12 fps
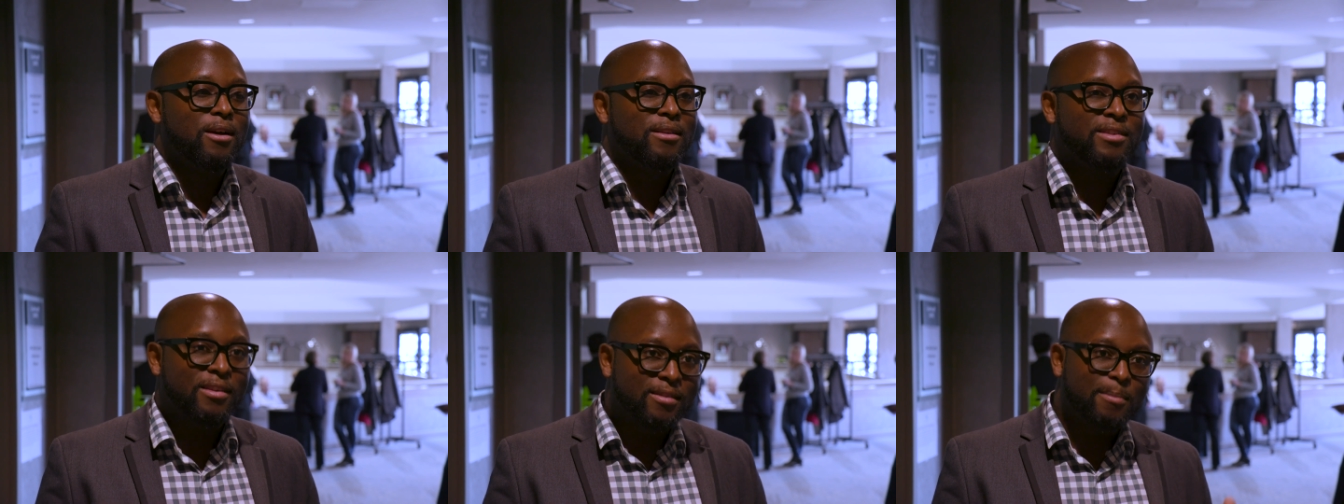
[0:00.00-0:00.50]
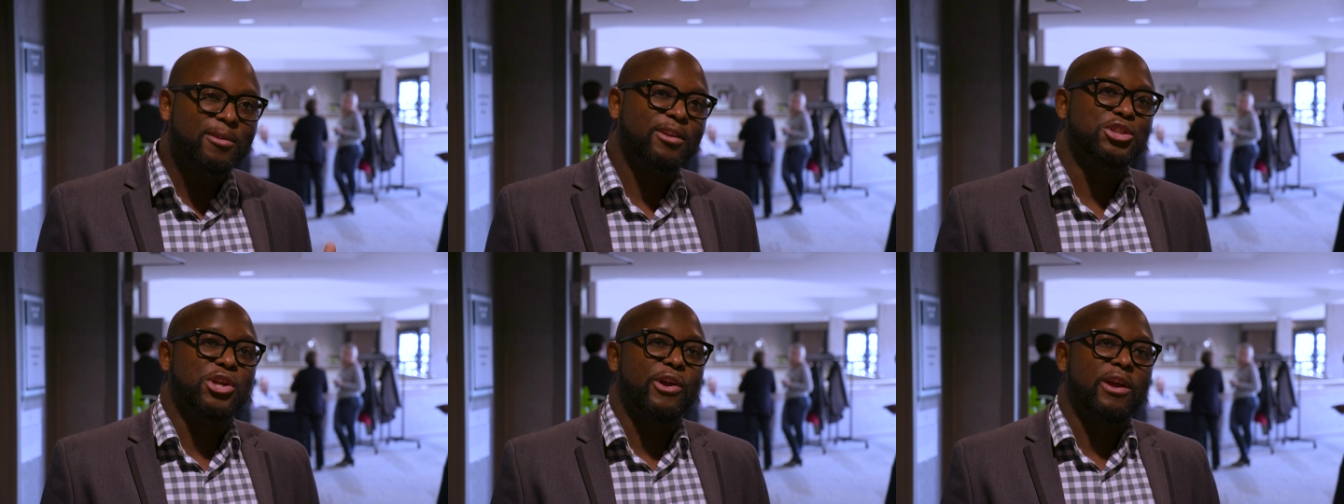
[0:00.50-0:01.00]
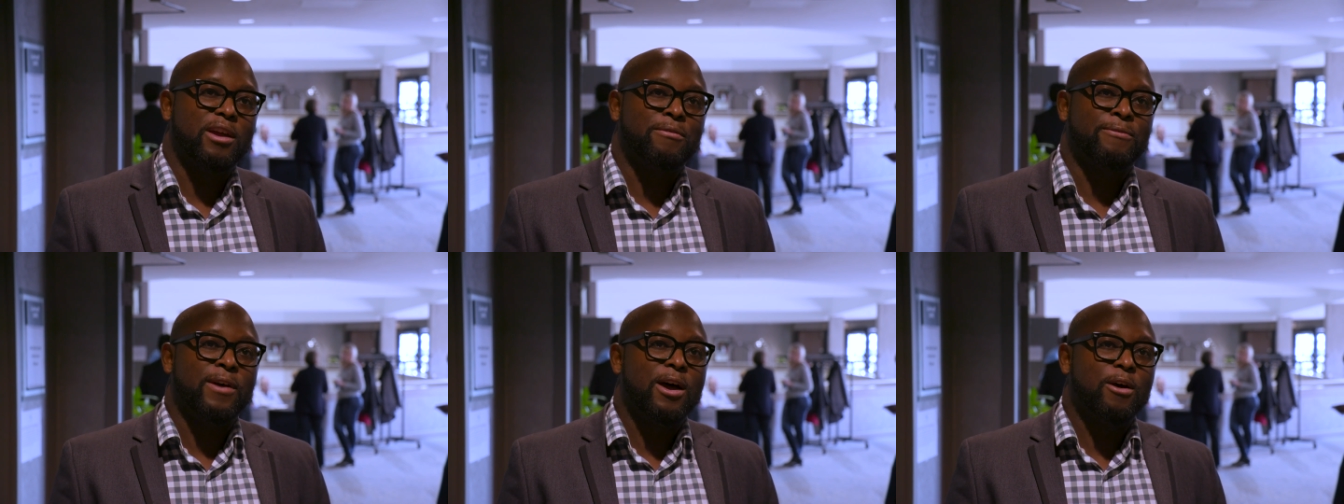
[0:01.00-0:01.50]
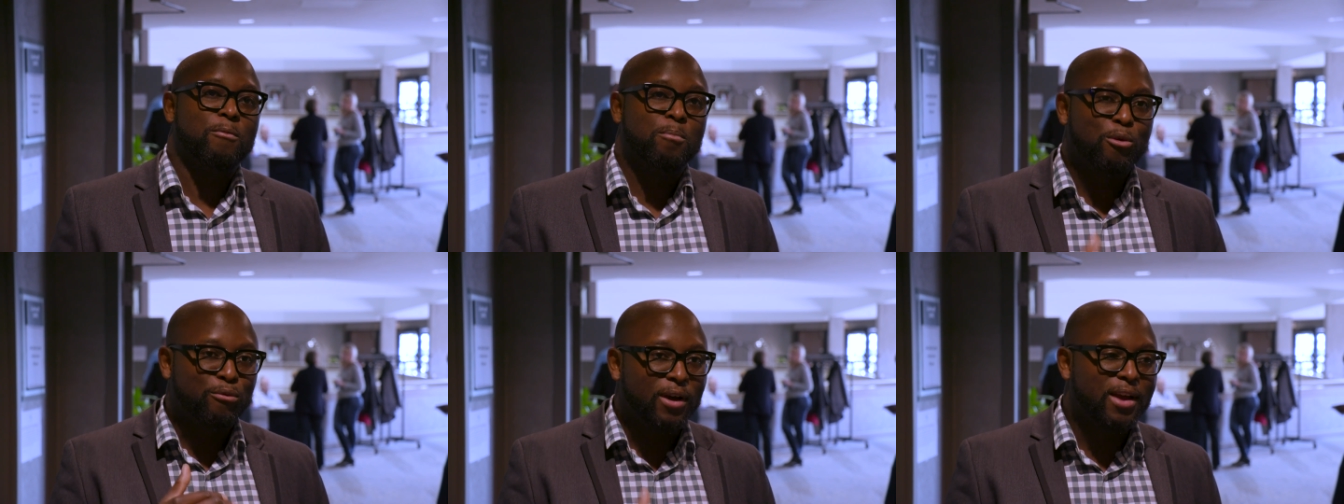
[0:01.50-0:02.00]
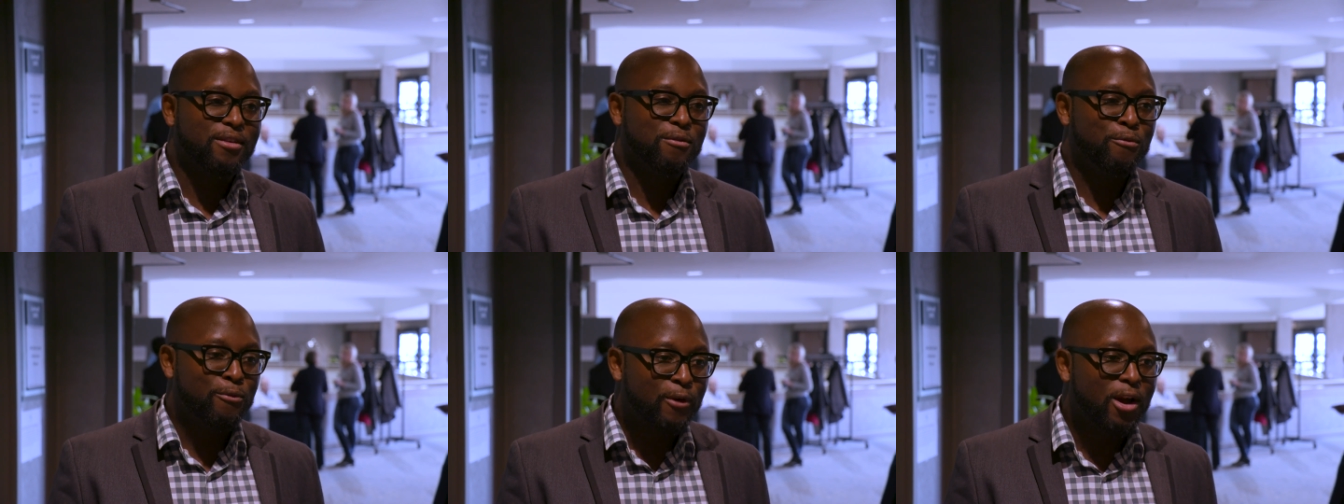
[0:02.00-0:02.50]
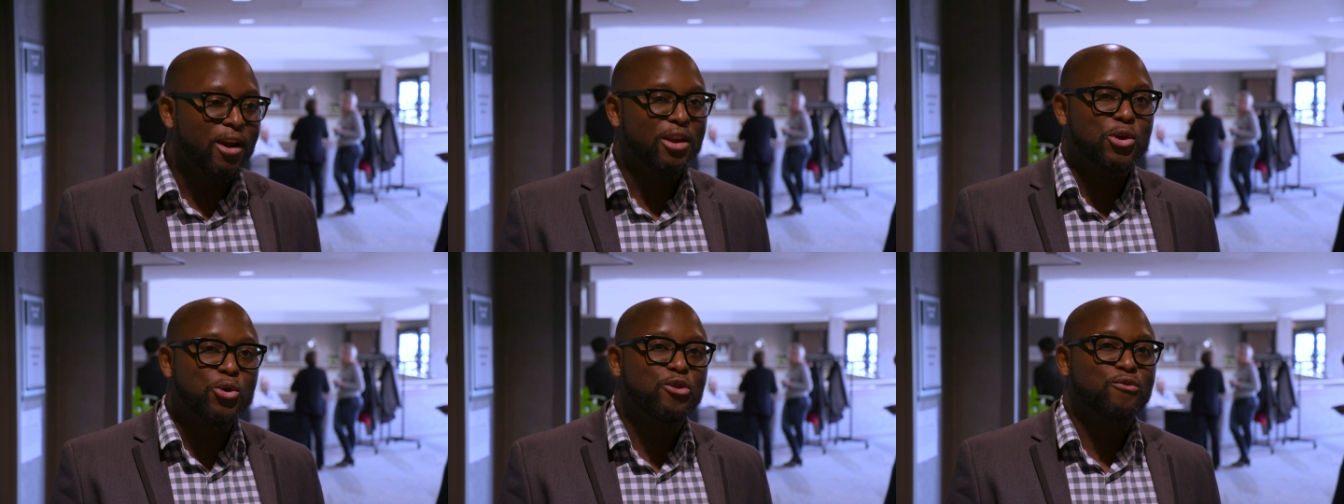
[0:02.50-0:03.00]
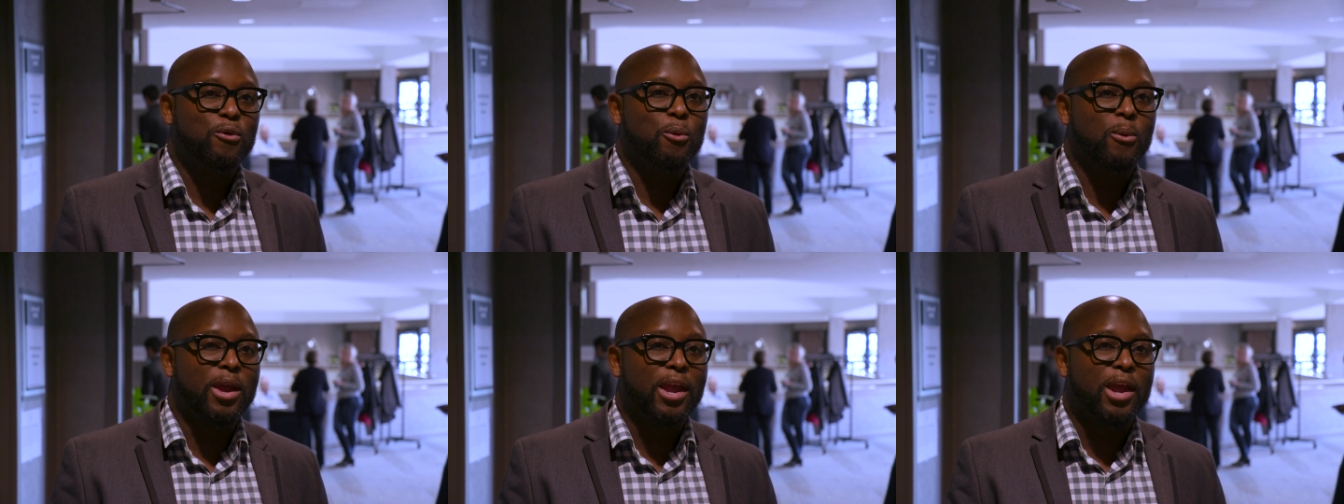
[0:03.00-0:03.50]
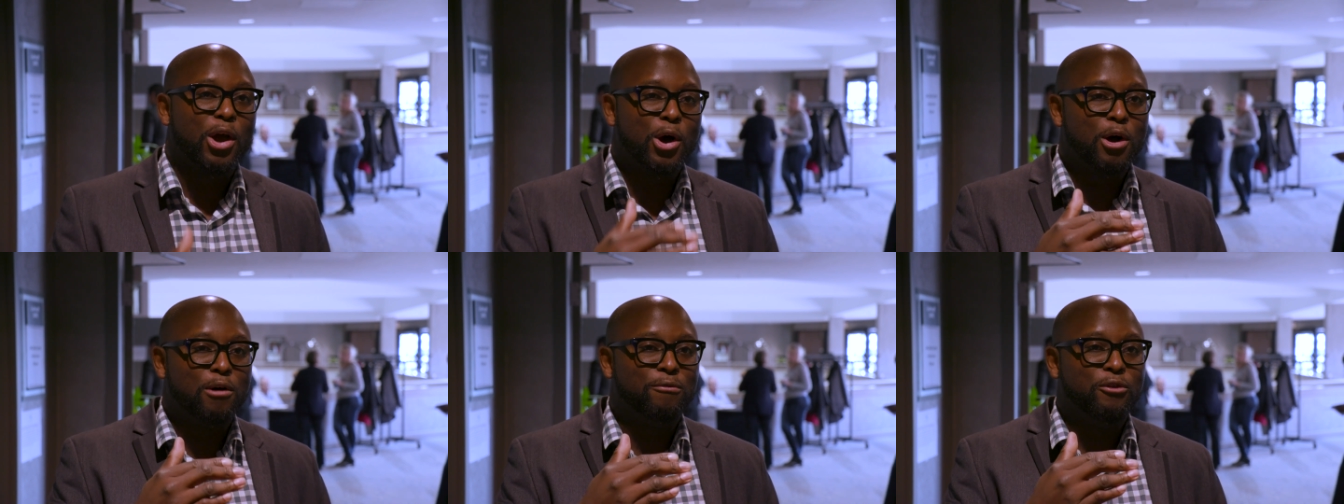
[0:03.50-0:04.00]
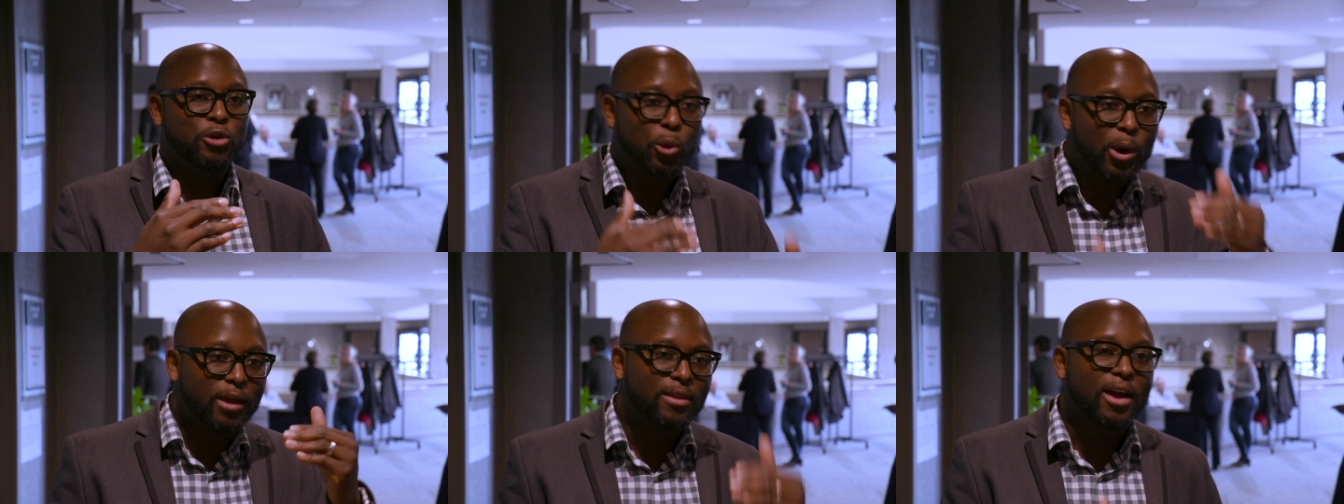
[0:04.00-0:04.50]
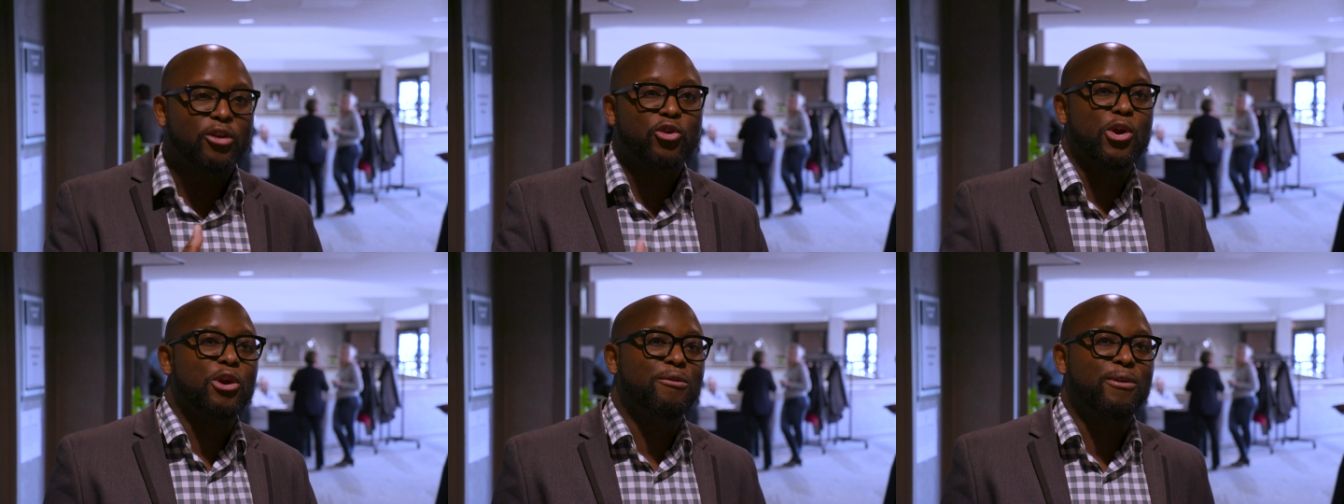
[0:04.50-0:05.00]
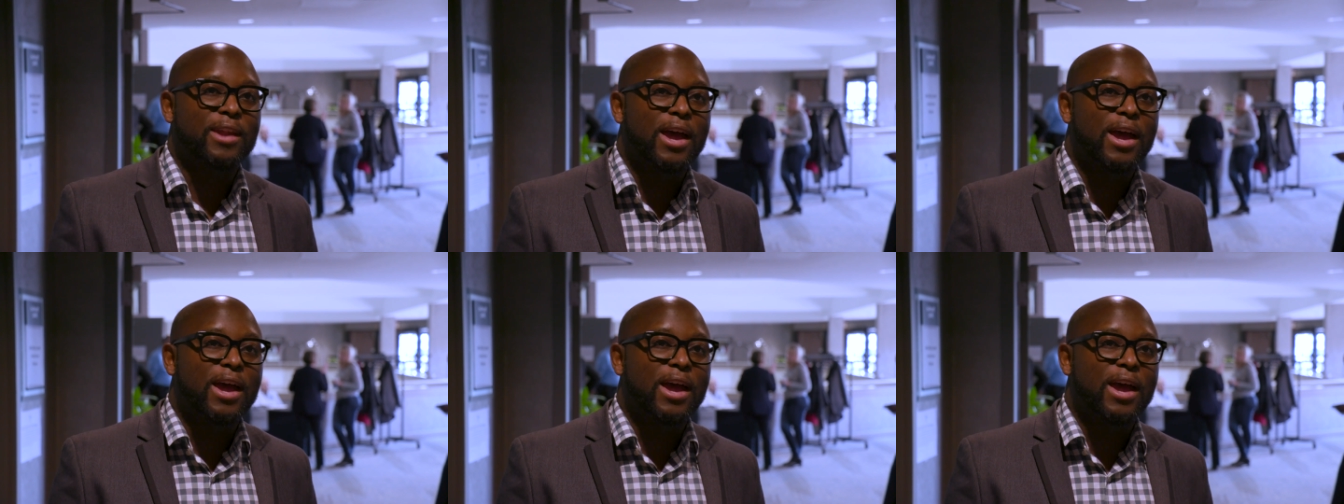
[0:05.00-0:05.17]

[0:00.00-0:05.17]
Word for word: systems engineering I've found provides a very useful way of doing that trade-off